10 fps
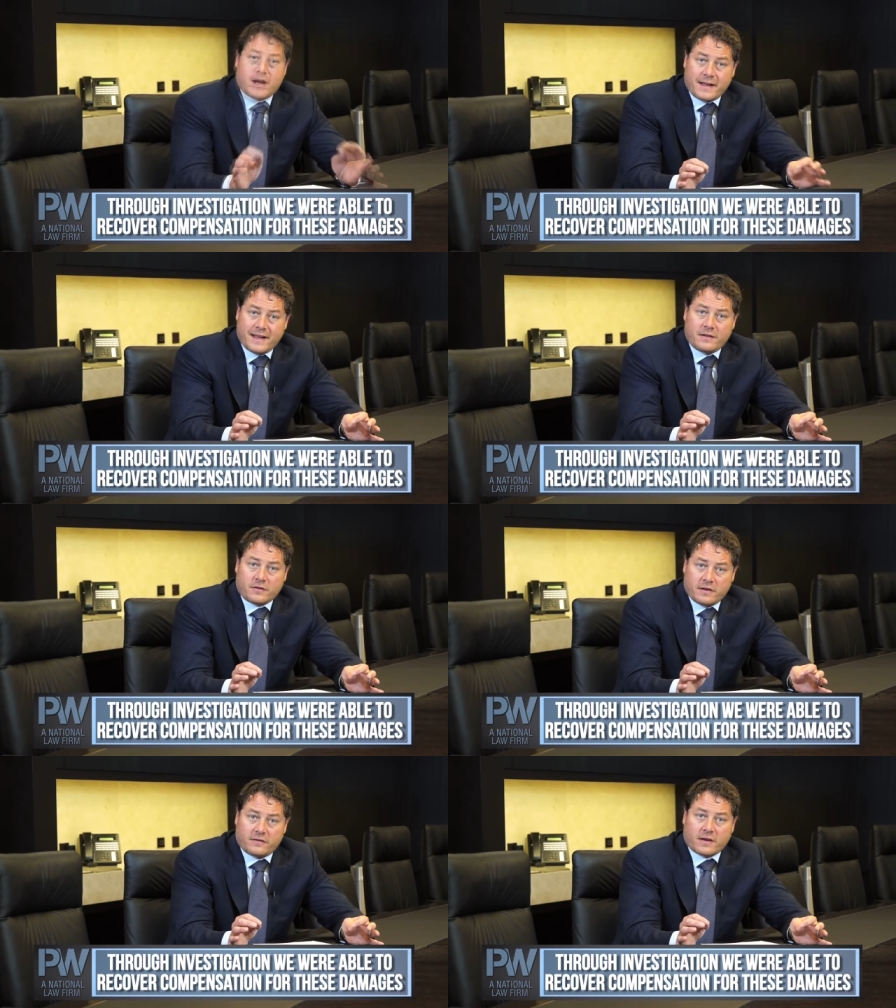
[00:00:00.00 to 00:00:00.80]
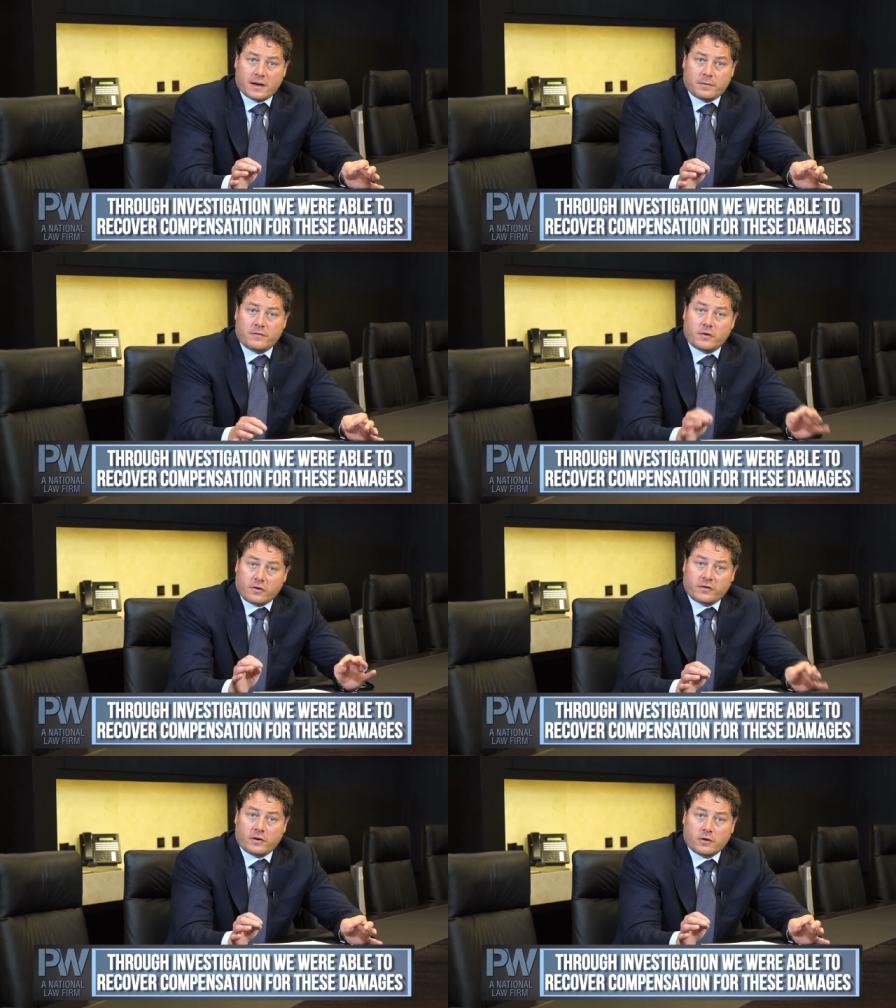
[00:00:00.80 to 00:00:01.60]
I handle these type of
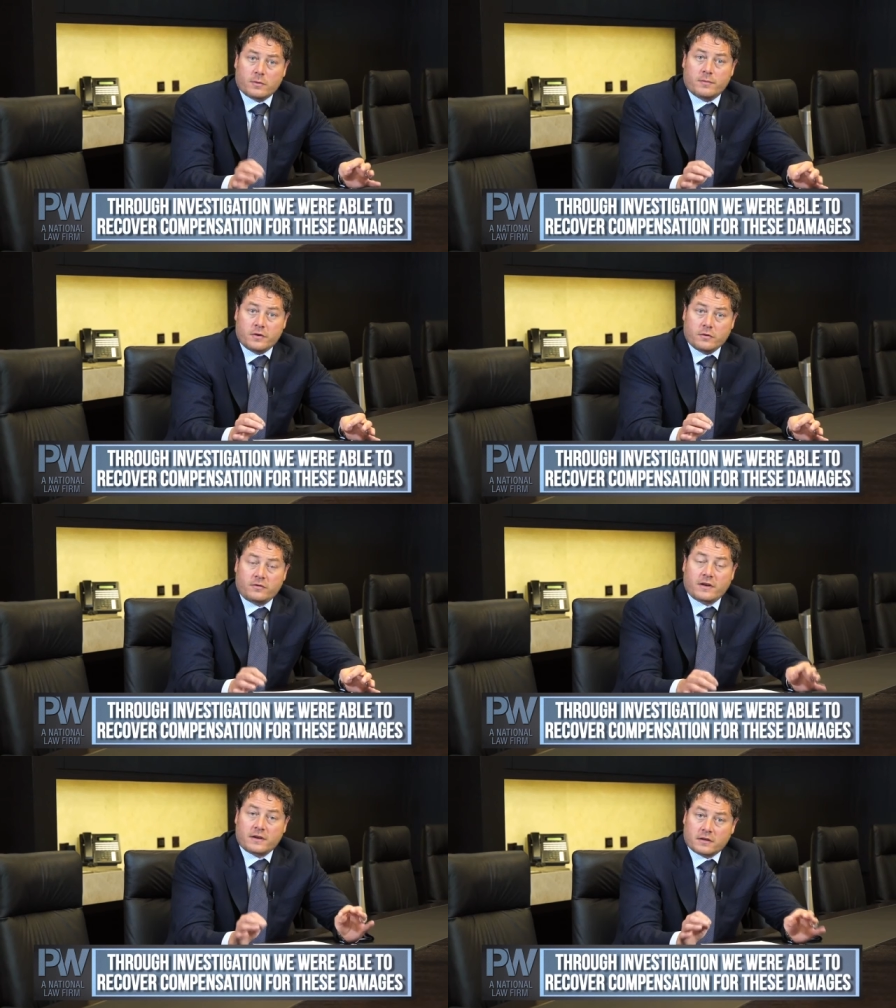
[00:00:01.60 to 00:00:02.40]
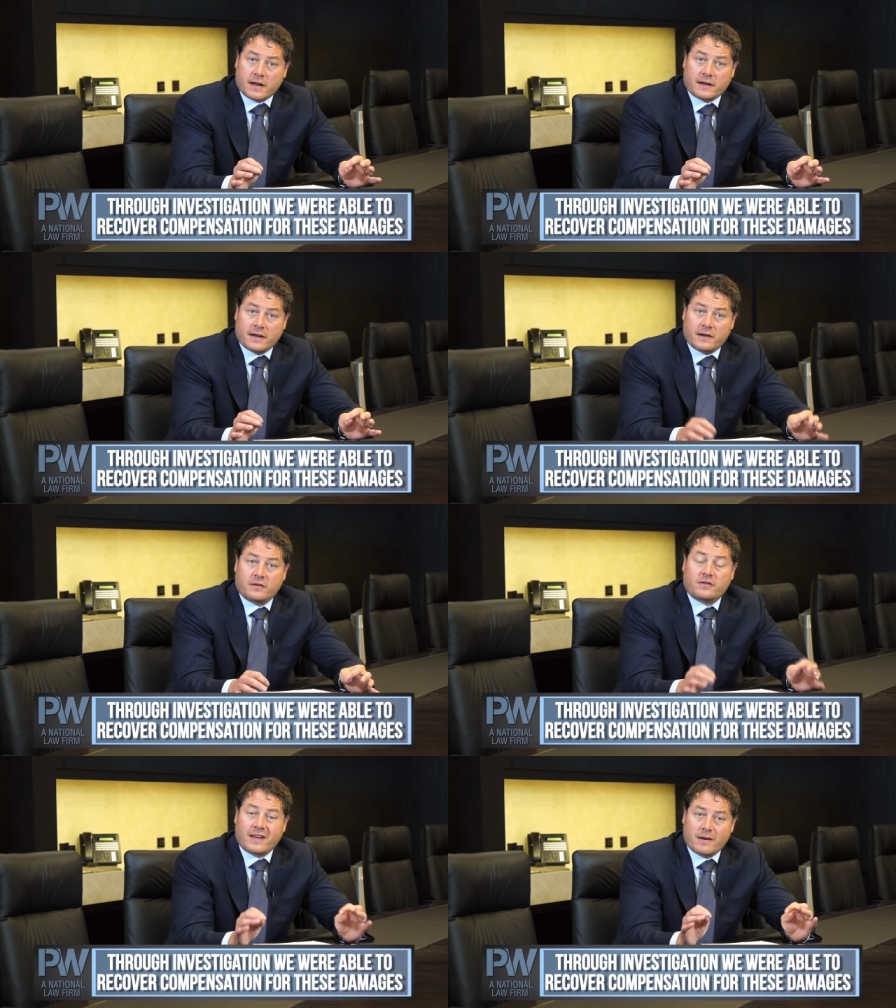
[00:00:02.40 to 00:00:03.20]
nursing home abuse and neglect
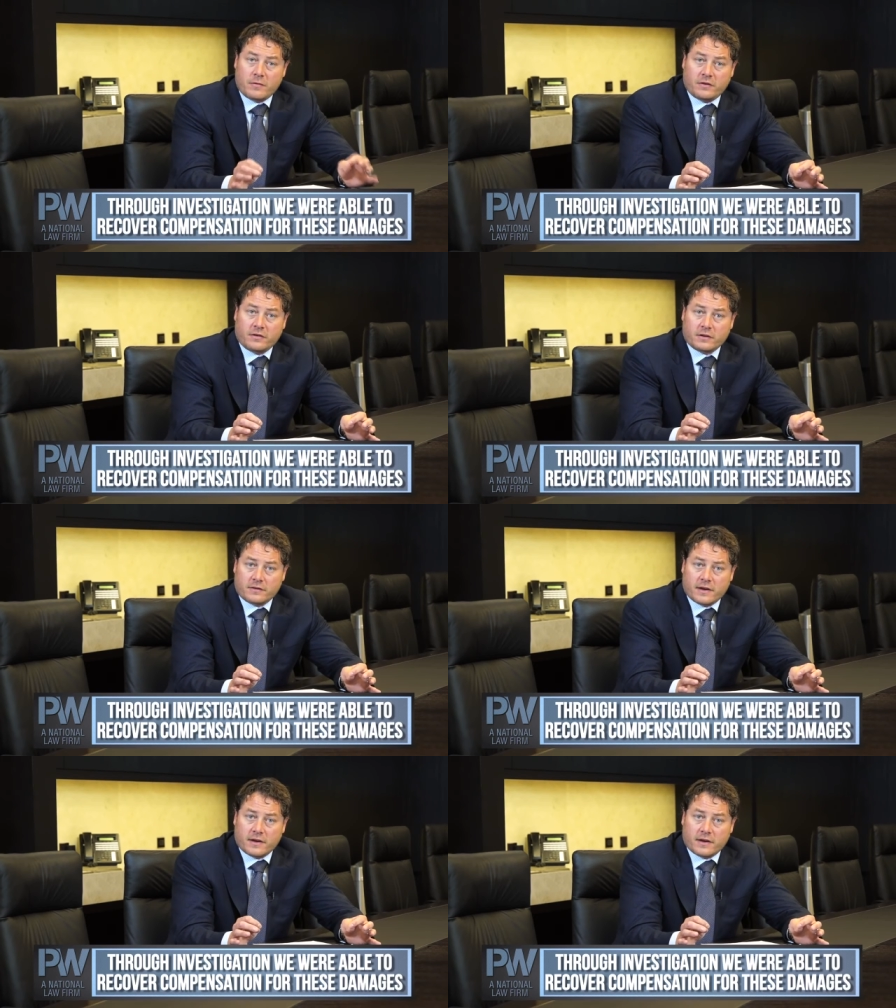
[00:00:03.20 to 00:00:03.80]
cases every single